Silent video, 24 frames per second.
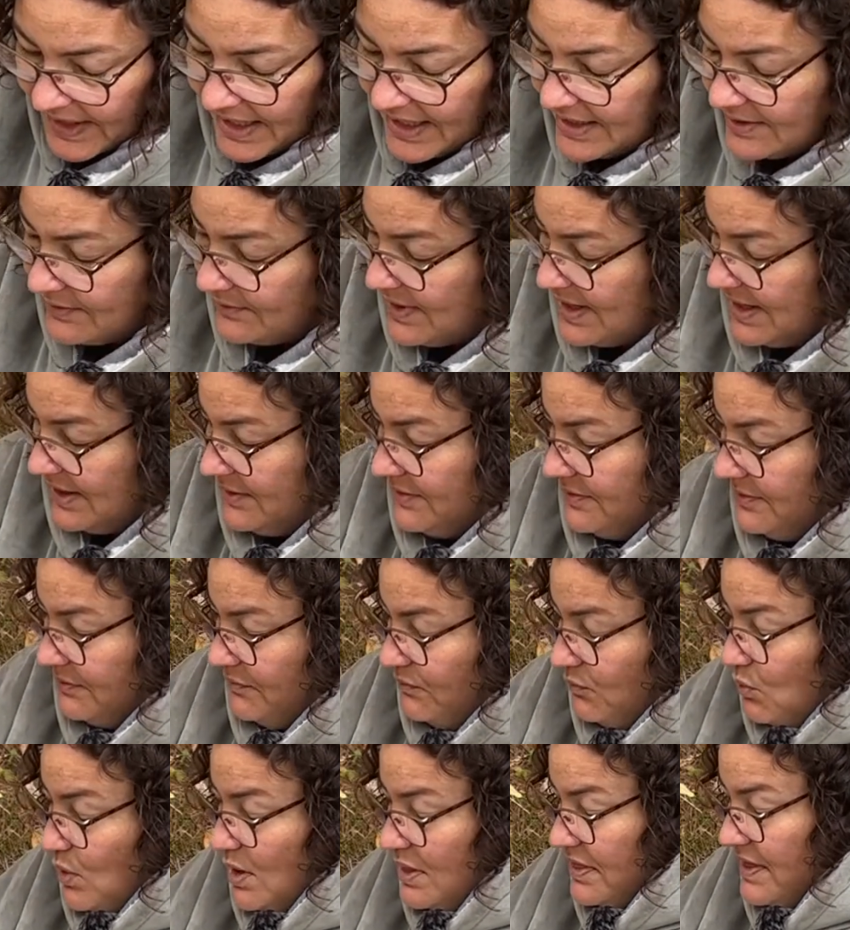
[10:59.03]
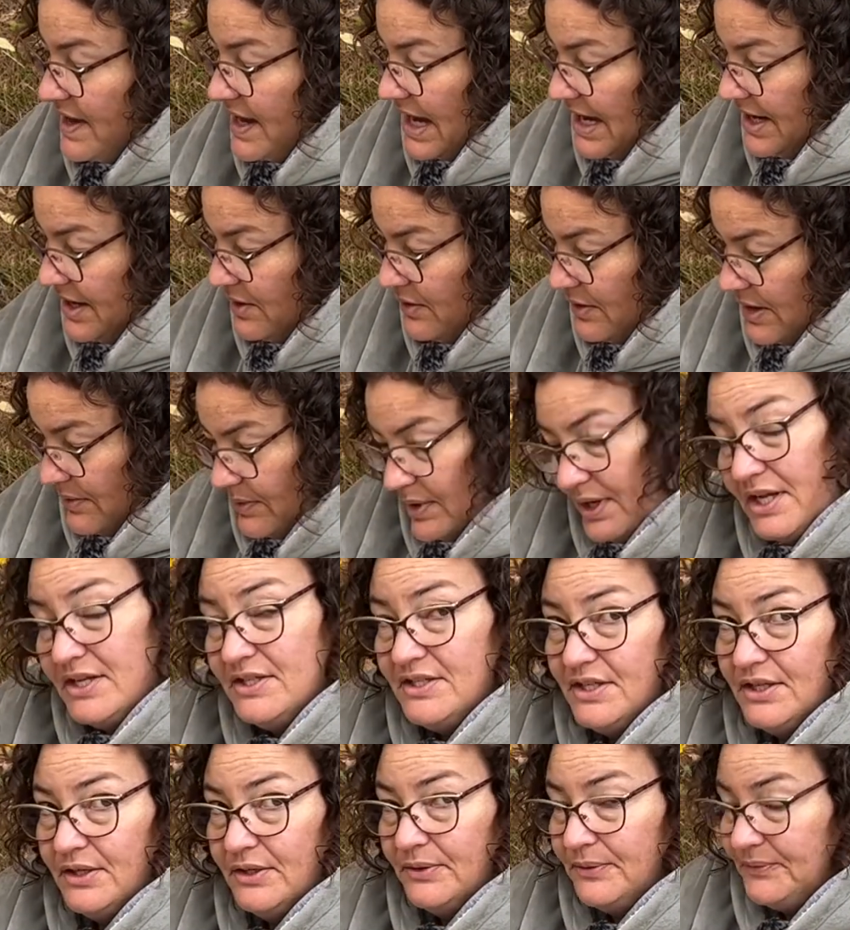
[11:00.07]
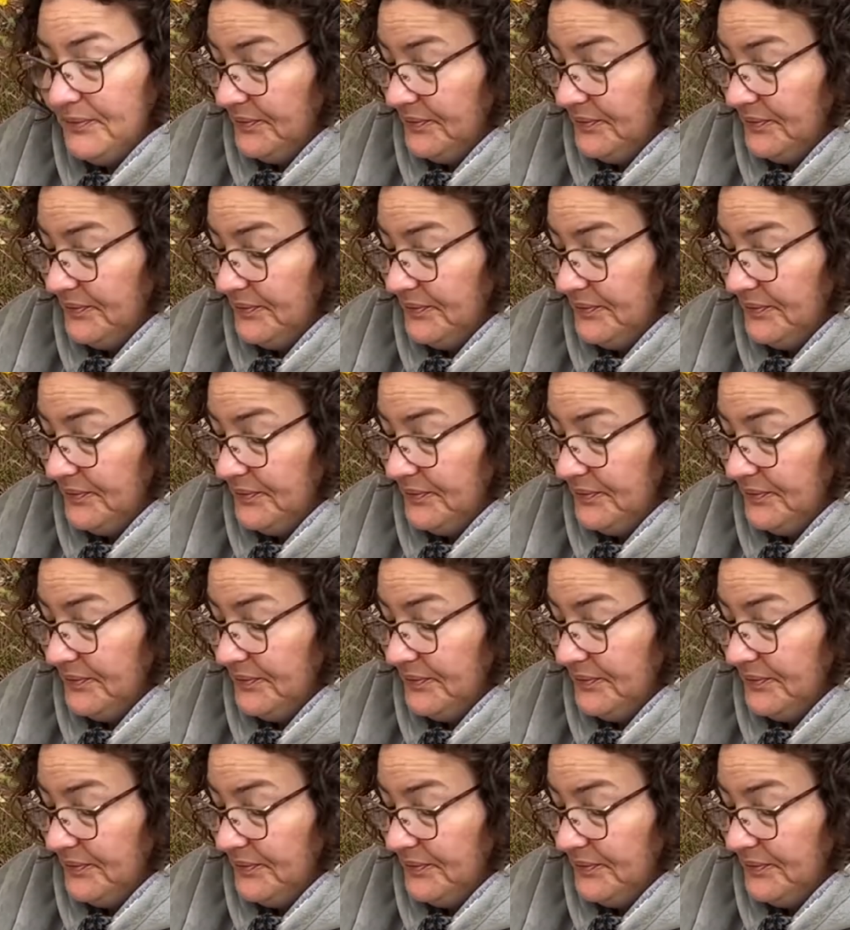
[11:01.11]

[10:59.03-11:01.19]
Well, one thing I know I want to do.